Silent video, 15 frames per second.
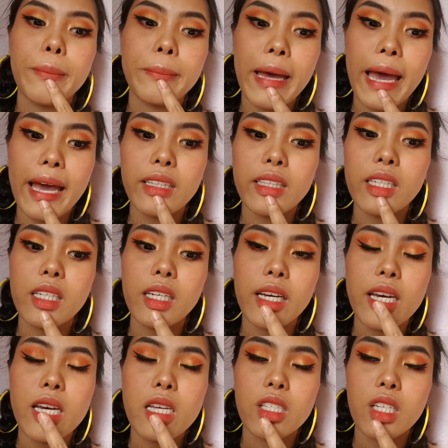Maddie,
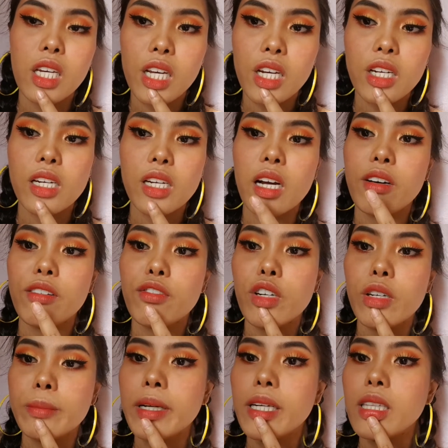and Kira
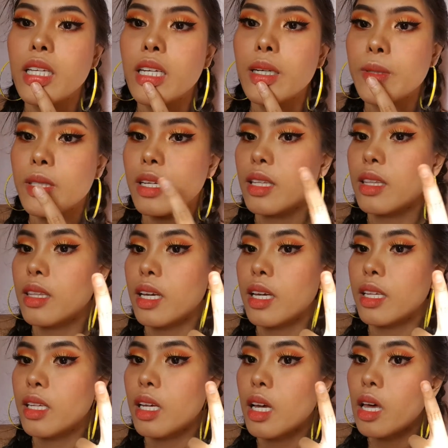for my lips, and
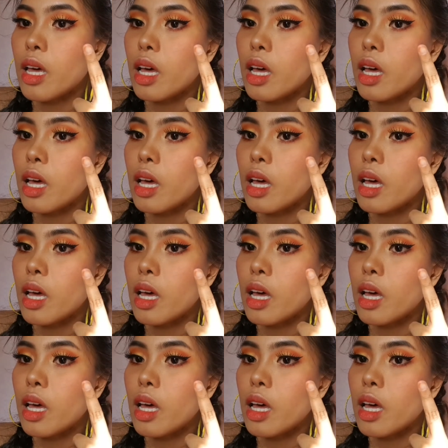then